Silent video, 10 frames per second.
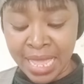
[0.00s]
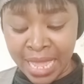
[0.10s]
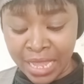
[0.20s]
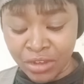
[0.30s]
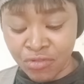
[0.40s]

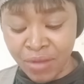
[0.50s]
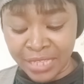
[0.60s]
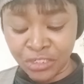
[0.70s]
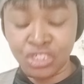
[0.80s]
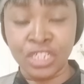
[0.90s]
in
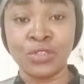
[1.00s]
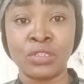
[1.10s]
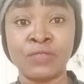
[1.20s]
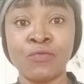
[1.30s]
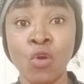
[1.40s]
Christ
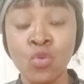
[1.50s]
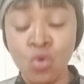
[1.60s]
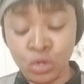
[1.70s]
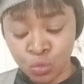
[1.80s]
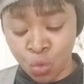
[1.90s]
Jesus for
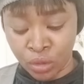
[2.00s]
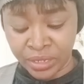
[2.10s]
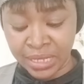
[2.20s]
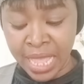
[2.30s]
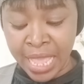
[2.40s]
good
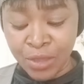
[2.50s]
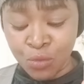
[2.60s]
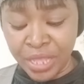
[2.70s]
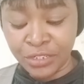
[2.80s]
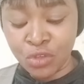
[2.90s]
works,
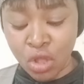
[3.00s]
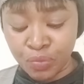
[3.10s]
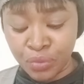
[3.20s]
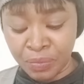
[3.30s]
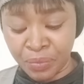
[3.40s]
which
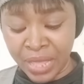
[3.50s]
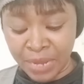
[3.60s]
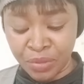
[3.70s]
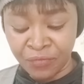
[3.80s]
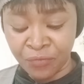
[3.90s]
God
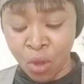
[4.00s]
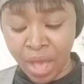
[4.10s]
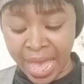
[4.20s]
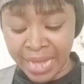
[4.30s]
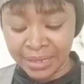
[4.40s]
prepared
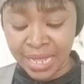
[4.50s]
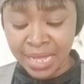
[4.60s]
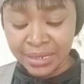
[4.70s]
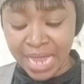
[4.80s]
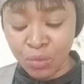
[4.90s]
beforehand
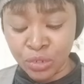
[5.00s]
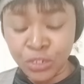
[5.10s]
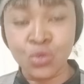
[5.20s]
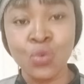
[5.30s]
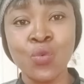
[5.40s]
that we
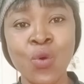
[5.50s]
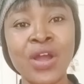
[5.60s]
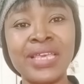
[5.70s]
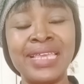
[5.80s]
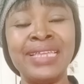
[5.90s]
should
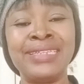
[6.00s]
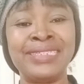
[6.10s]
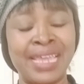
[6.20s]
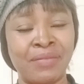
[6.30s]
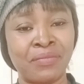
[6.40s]
walk in
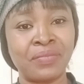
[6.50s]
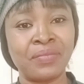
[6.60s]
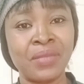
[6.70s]
them.